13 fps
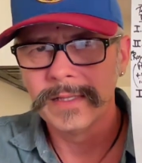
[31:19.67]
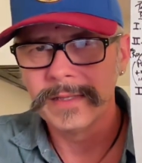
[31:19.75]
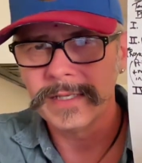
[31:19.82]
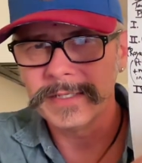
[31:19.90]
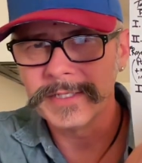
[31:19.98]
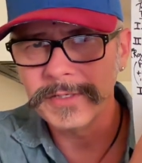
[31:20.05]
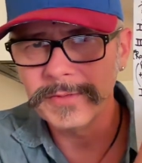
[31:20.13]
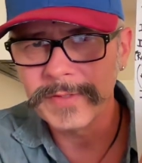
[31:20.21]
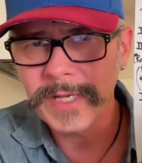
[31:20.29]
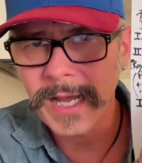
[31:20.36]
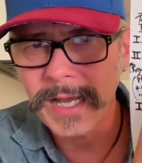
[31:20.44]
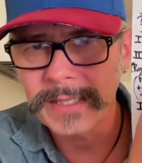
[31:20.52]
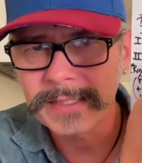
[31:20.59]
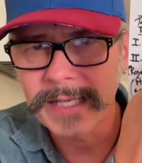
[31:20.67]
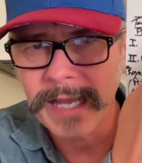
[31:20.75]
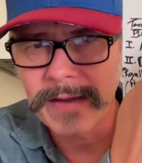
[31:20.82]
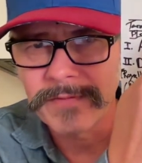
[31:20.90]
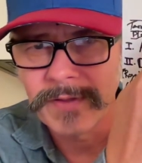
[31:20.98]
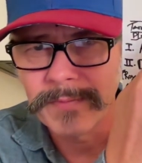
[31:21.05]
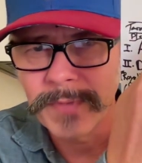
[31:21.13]
The two dots
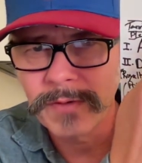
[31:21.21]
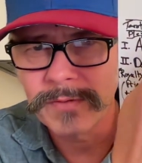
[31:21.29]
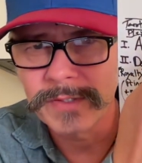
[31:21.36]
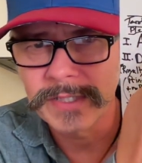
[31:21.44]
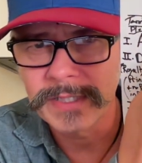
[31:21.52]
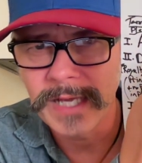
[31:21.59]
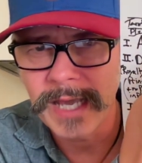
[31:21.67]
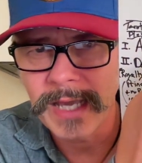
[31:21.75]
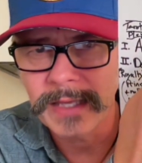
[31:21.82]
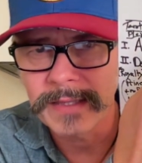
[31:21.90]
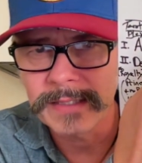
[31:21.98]
have the most yang.